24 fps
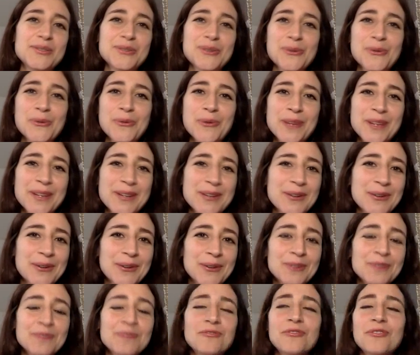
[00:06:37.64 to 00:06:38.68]
So we
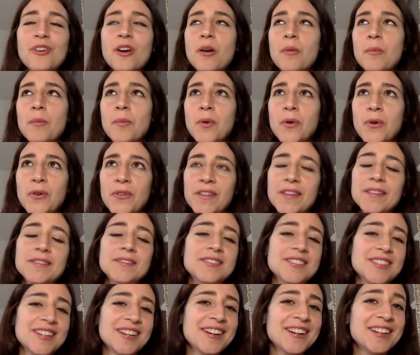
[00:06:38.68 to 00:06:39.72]
know from both
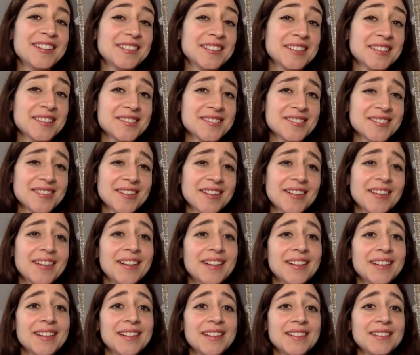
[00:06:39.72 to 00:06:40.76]
internal and
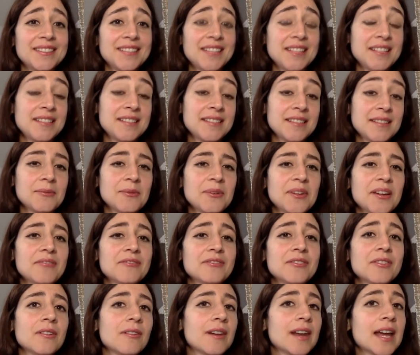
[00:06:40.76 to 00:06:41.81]
external data we
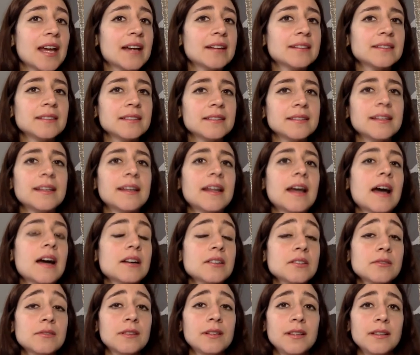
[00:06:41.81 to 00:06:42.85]
have collected that
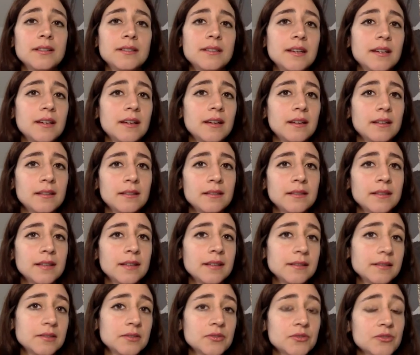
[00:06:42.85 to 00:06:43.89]
actually they
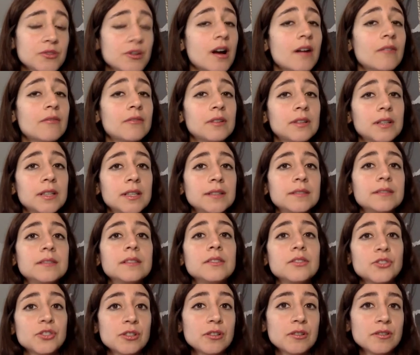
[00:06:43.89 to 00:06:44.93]
intend to travel in
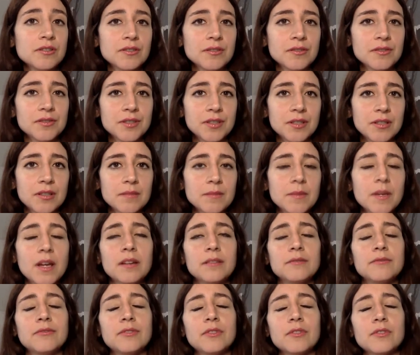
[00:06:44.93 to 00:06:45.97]
the shorter term,
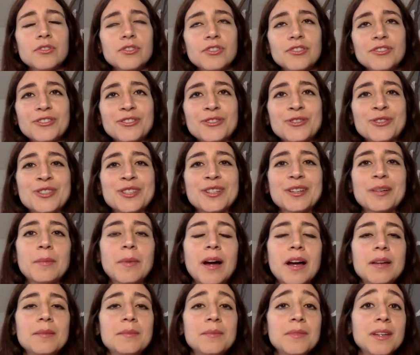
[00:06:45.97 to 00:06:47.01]
and for shorter term
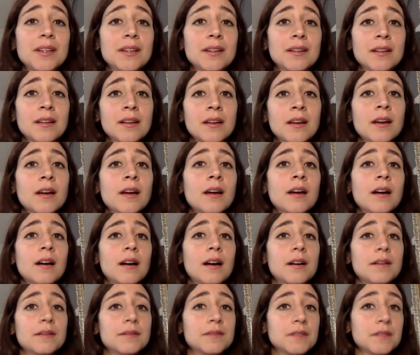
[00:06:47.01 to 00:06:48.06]
I mean
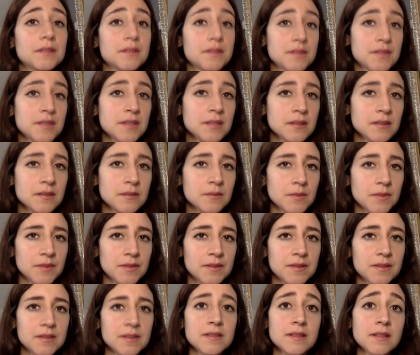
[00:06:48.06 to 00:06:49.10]
under 6
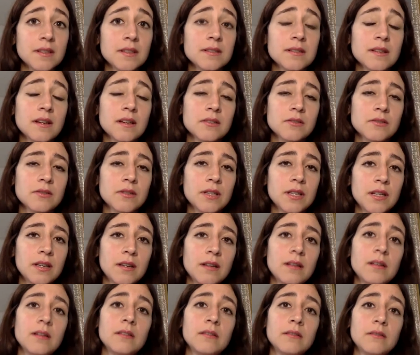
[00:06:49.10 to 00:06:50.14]
months is
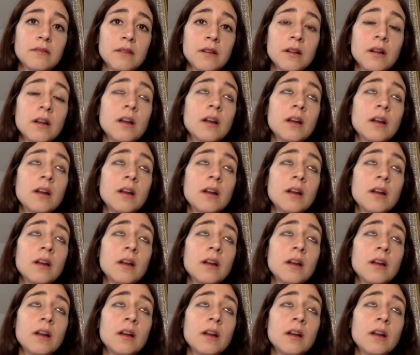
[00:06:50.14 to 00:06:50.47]
actually low.